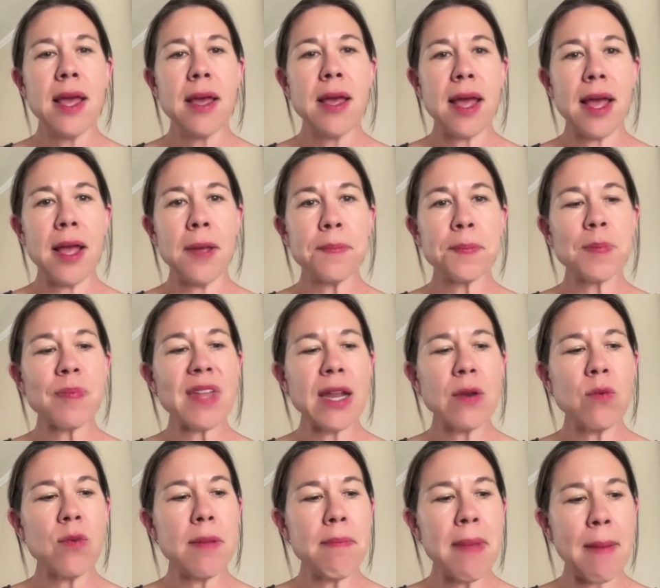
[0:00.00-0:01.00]
And
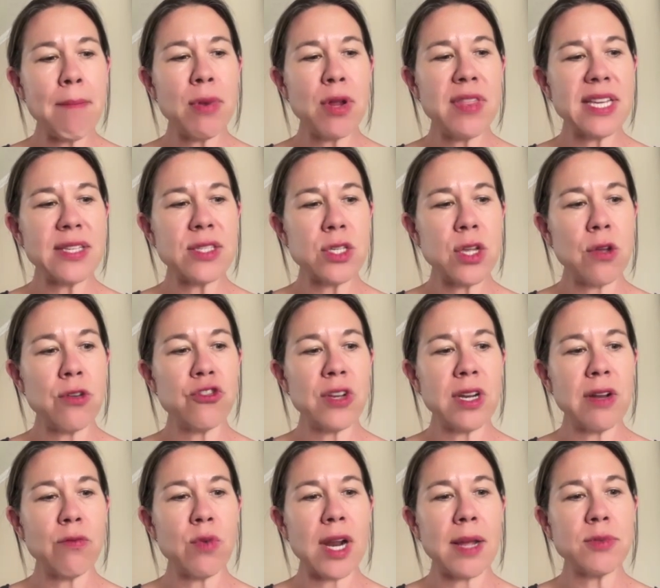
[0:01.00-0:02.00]
remember this notion
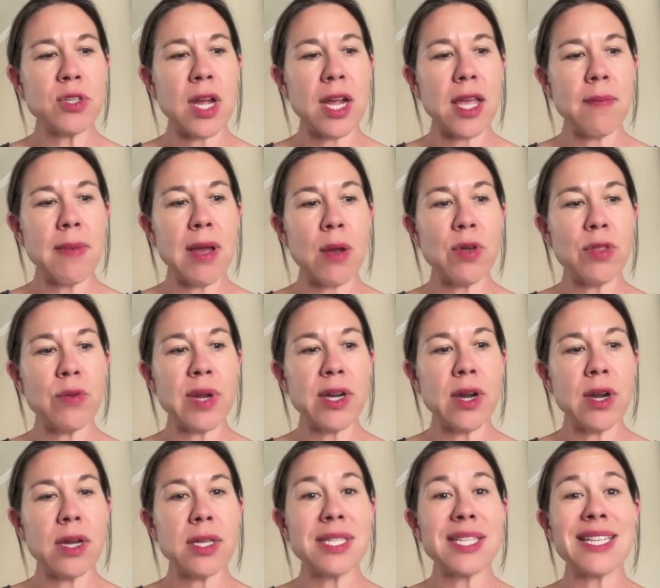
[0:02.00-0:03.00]
of what I'm talking about with
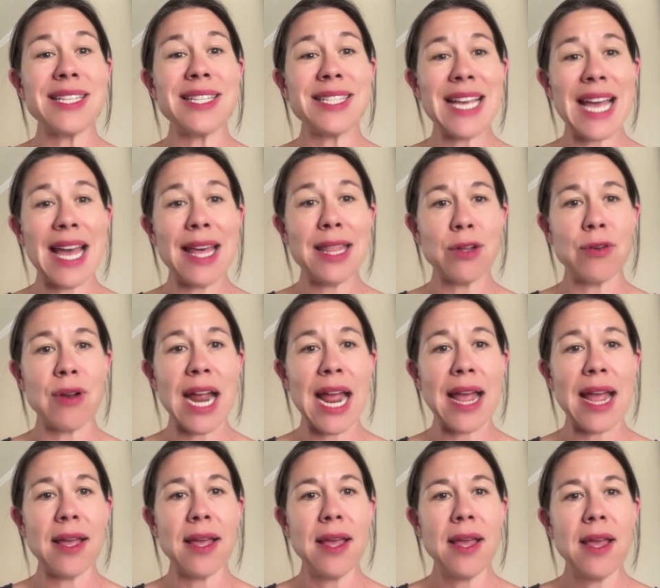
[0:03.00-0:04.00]
regard to
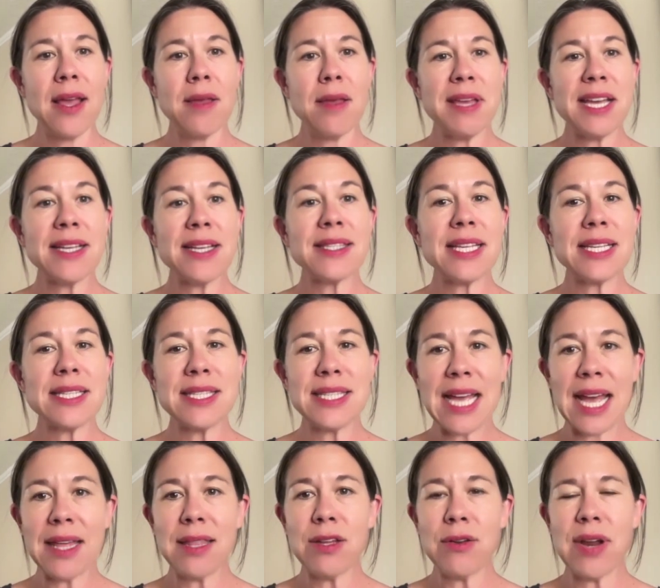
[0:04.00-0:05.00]
tethering, because the
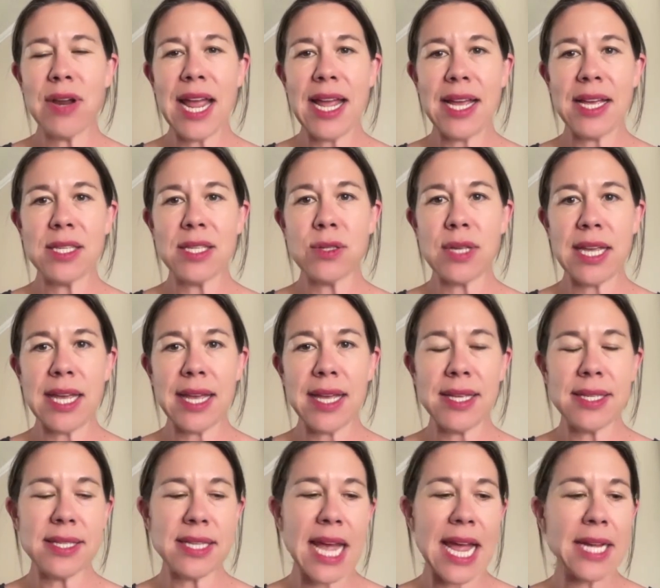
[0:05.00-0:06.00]
tethering
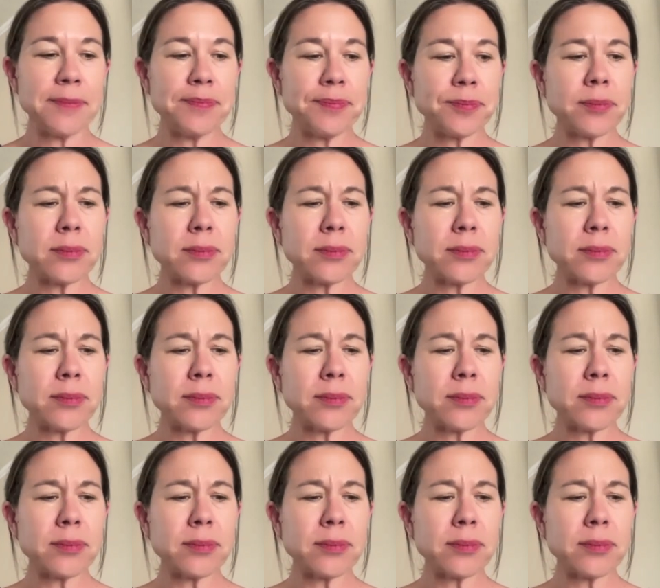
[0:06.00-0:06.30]
is like